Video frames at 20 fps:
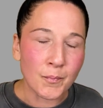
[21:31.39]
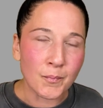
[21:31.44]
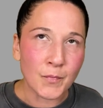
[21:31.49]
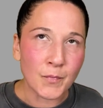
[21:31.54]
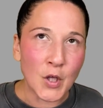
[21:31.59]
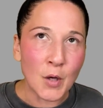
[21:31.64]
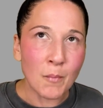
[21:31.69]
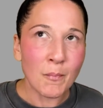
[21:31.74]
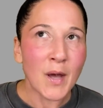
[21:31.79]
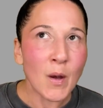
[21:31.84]

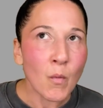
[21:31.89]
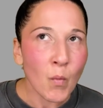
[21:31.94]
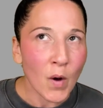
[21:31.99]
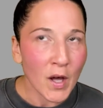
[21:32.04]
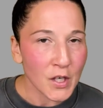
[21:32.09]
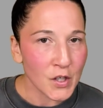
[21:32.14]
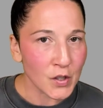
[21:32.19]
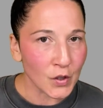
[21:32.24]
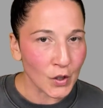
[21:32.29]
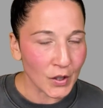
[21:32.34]
you may want
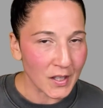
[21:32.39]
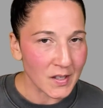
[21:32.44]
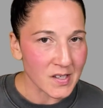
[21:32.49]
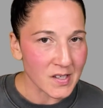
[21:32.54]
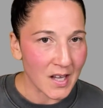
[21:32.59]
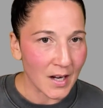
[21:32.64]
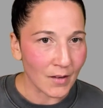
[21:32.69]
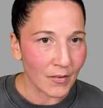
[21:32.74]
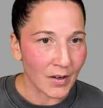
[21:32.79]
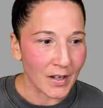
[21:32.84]
to look into
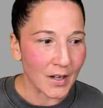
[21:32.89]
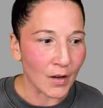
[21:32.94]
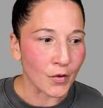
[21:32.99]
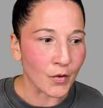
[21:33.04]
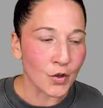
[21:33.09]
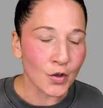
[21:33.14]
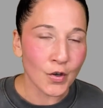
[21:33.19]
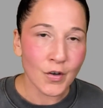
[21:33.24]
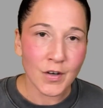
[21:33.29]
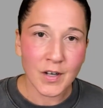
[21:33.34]
that right now.
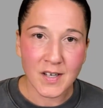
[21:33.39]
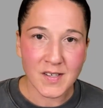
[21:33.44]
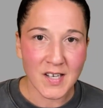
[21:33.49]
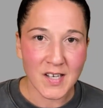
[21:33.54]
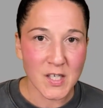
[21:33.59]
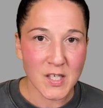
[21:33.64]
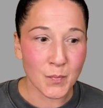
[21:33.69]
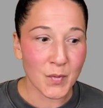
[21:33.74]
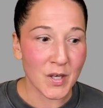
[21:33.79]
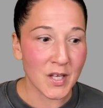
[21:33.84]
Uranus
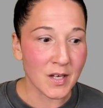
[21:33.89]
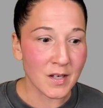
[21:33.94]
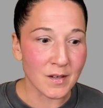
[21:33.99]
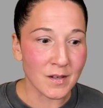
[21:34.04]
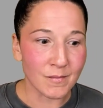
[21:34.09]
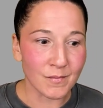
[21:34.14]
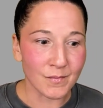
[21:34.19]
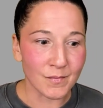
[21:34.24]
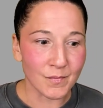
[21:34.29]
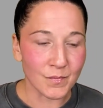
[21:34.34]
has been
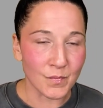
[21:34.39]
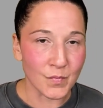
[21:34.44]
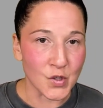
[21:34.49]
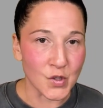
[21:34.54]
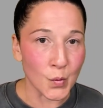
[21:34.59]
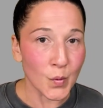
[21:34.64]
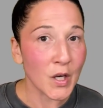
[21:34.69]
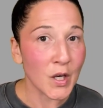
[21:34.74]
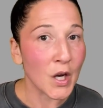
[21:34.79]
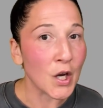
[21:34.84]

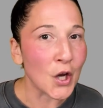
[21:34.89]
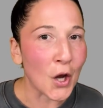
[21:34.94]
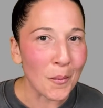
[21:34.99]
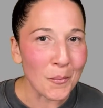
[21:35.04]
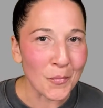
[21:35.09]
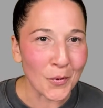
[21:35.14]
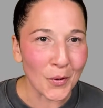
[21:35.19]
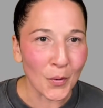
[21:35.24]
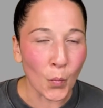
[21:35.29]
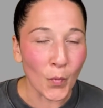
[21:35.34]
doing a
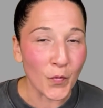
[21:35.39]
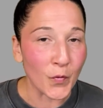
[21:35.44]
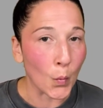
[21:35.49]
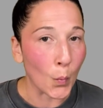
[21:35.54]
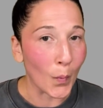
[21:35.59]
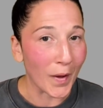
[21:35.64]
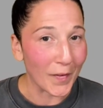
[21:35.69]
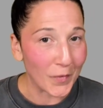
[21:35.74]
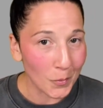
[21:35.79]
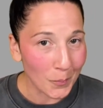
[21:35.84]
number with the
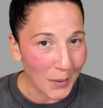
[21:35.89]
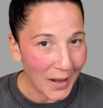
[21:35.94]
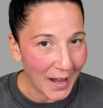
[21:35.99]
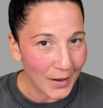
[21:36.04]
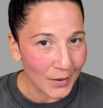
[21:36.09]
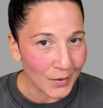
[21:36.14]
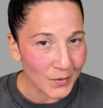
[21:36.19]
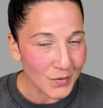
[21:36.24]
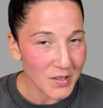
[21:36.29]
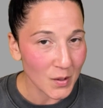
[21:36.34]
weather
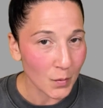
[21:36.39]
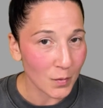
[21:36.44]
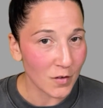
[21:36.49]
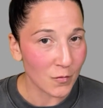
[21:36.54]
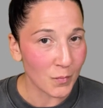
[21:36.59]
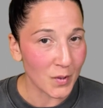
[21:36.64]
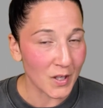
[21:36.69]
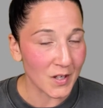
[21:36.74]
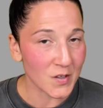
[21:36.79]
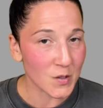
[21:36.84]
patterns that we've
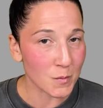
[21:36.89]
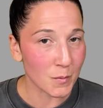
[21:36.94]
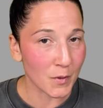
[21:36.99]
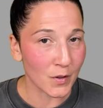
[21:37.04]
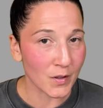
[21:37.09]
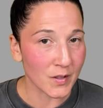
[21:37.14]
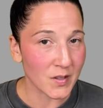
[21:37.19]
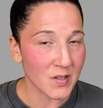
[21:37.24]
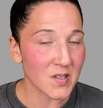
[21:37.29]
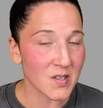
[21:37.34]
been
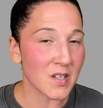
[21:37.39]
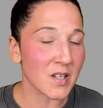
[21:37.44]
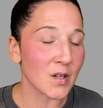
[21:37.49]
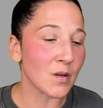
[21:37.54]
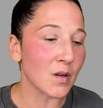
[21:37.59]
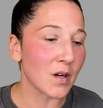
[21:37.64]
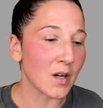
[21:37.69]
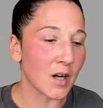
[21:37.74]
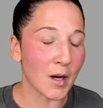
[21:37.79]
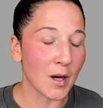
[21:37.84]

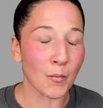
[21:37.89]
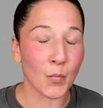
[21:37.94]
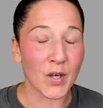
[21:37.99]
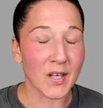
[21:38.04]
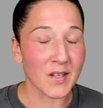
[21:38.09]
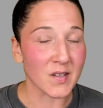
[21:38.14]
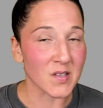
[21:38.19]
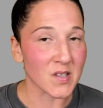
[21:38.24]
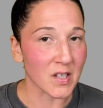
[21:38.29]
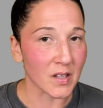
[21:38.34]
experiencing. Um, we
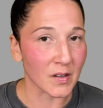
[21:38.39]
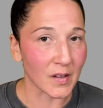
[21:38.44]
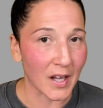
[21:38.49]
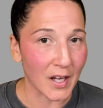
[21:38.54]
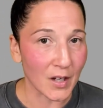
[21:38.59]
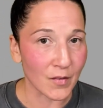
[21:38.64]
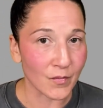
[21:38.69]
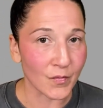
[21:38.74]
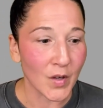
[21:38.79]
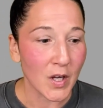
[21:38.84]
can see a lot
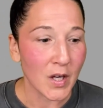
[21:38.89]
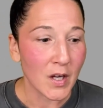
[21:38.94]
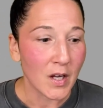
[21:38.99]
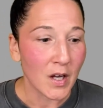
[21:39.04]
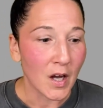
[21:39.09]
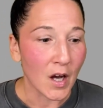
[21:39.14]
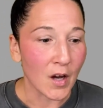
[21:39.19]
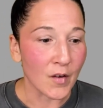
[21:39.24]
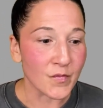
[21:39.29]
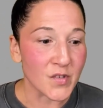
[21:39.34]
of
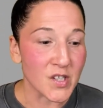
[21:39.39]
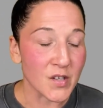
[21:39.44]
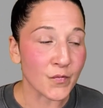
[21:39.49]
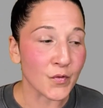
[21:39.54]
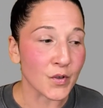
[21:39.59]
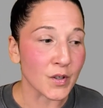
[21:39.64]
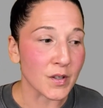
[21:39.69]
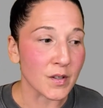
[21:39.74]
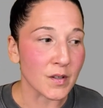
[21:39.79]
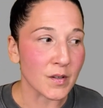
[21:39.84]
of
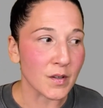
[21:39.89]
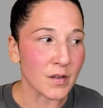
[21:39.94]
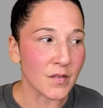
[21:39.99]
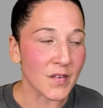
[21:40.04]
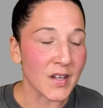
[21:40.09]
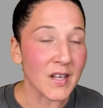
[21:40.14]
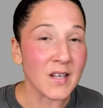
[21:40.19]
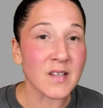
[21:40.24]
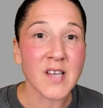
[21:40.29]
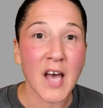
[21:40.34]
different
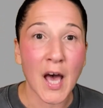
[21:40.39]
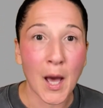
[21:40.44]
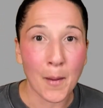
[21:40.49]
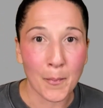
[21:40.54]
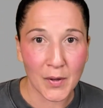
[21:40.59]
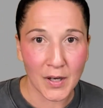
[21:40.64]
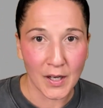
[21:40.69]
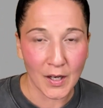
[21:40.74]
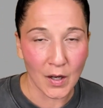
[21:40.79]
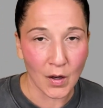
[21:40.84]
things
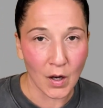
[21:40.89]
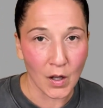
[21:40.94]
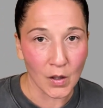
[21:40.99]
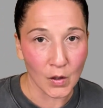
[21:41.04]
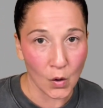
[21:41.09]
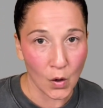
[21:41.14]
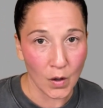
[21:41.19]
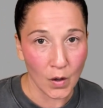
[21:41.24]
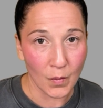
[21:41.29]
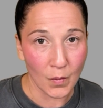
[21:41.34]
happening
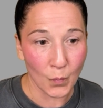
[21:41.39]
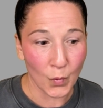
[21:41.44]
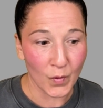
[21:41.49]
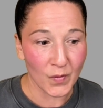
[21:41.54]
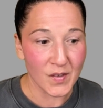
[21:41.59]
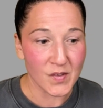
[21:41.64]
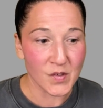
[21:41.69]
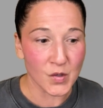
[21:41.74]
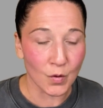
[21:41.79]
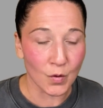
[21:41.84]
along with
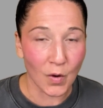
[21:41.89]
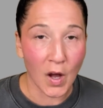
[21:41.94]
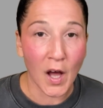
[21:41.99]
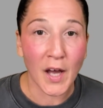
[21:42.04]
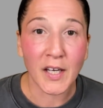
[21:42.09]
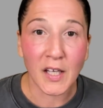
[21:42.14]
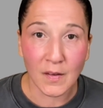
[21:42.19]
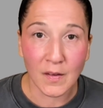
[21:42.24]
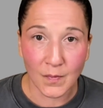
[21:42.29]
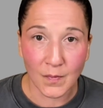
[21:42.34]
this
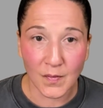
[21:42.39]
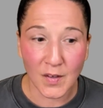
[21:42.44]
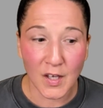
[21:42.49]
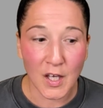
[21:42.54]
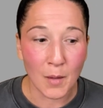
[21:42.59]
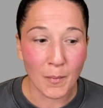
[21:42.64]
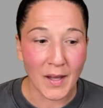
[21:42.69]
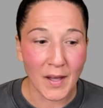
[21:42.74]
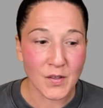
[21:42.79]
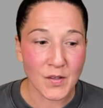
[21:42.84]
Uranian
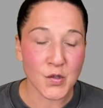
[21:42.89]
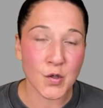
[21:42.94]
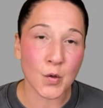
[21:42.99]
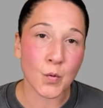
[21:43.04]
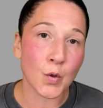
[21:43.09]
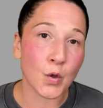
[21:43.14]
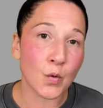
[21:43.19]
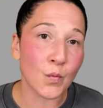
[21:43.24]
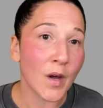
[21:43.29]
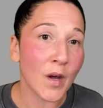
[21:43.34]
theme, and so
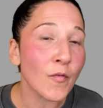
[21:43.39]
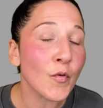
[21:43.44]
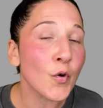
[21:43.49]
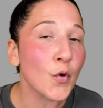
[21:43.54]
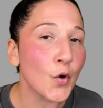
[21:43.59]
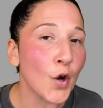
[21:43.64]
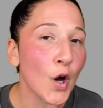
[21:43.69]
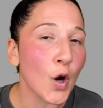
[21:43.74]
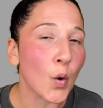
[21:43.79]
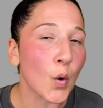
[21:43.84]
you never
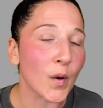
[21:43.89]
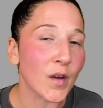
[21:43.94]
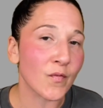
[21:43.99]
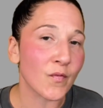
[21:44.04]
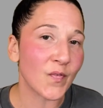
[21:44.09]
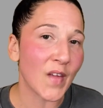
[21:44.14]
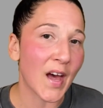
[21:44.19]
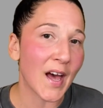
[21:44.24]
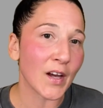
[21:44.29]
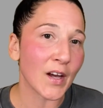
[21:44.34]
know if
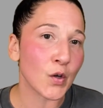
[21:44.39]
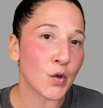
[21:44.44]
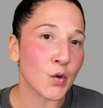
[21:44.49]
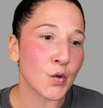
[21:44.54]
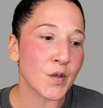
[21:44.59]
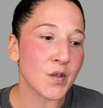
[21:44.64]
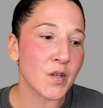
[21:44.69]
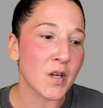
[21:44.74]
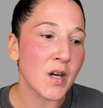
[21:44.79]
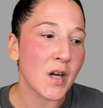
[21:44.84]
that
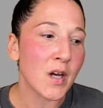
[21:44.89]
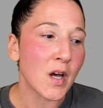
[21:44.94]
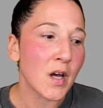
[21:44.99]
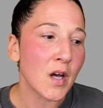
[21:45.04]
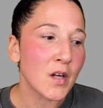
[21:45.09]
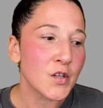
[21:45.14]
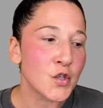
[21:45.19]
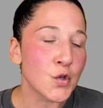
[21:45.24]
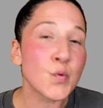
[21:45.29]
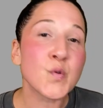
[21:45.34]
could
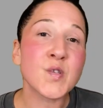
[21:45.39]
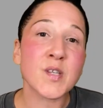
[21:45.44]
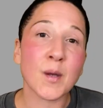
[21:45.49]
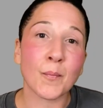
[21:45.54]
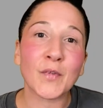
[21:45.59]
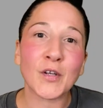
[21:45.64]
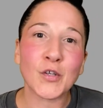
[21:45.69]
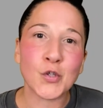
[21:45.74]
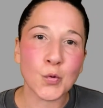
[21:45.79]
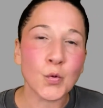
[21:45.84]
do
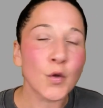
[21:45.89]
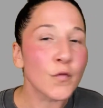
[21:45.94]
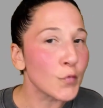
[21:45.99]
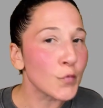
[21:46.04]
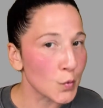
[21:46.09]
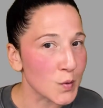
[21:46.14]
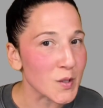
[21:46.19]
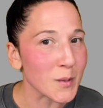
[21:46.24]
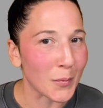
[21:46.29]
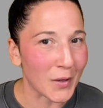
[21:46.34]
something to the
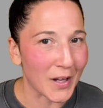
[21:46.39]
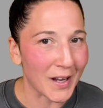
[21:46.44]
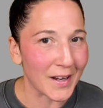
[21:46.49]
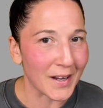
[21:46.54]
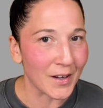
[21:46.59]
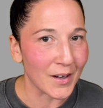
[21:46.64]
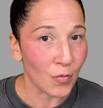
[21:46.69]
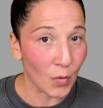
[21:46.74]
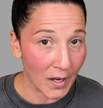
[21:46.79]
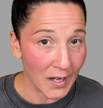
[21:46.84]
food supply,
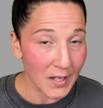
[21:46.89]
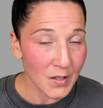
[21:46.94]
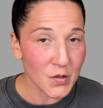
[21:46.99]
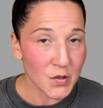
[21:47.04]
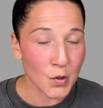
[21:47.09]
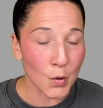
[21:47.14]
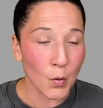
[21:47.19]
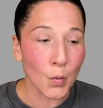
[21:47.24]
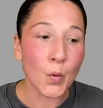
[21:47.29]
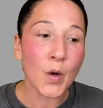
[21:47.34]
right?
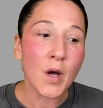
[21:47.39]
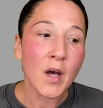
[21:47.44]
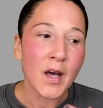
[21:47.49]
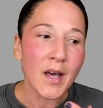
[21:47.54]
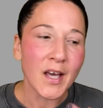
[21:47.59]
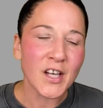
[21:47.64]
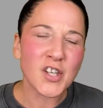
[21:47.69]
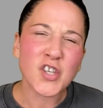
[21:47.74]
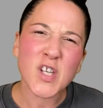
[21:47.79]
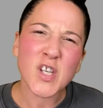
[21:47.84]
So
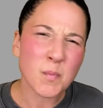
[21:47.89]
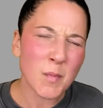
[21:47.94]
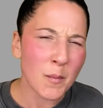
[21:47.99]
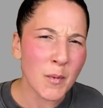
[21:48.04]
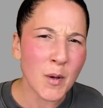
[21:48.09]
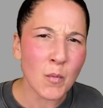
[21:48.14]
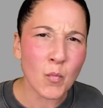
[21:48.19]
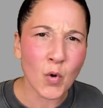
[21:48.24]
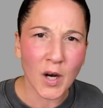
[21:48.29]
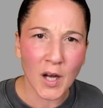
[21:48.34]
it just may
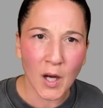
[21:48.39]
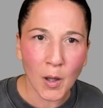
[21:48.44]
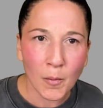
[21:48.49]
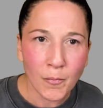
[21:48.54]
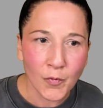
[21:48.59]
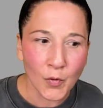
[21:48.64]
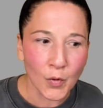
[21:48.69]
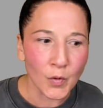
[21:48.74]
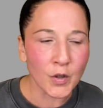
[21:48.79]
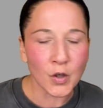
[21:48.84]
be more
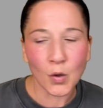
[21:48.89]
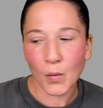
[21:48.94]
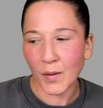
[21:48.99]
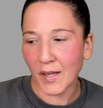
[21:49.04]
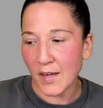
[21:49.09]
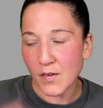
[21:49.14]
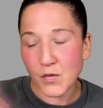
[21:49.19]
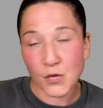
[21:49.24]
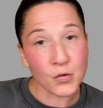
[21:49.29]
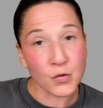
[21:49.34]
helpful, you know, in
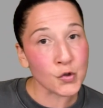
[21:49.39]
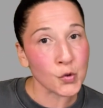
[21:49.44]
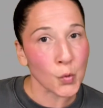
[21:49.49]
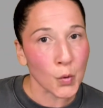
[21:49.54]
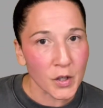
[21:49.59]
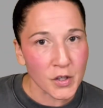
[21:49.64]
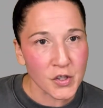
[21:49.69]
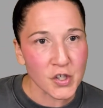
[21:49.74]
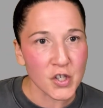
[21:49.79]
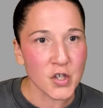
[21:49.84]
case there's
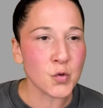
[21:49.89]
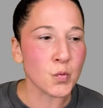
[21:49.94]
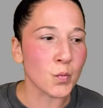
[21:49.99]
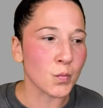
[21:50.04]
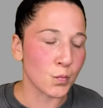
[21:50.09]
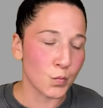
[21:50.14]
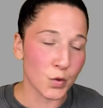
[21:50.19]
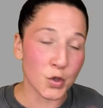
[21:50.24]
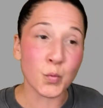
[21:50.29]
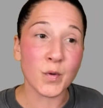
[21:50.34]
shortages,
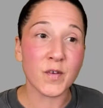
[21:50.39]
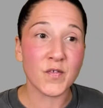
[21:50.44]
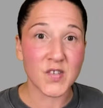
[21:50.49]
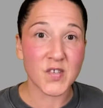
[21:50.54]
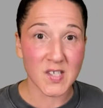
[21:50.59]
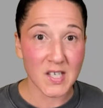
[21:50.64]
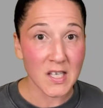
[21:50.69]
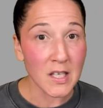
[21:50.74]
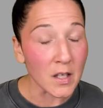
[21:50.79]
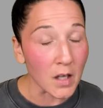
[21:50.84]
which we've
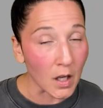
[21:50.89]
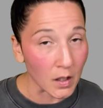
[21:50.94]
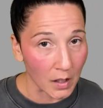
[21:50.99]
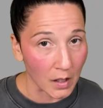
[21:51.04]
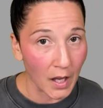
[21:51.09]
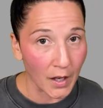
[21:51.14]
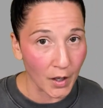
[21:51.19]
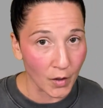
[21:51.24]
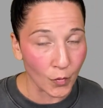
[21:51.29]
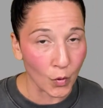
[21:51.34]
seen a
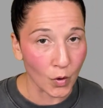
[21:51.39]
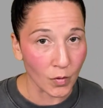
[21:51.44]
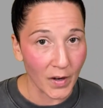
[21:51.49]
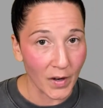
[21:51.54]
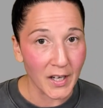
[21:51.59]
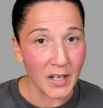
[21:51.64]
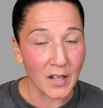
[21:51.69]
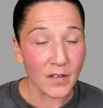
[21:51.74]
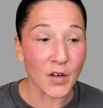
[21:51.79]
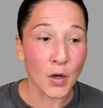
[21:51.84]
lot of
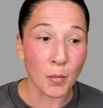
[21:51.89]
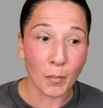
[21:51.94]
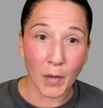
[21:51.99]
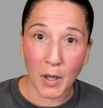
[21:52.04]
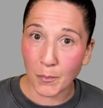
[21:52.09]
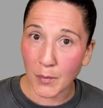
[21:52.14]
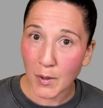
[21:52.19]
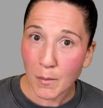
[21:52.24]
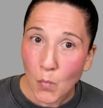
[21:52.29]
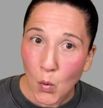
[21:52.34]
already. There
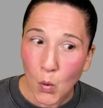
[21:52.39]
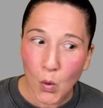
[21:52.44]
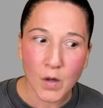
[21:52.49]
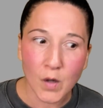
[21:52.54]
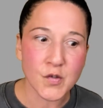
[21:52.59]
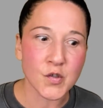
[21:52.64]
might be more.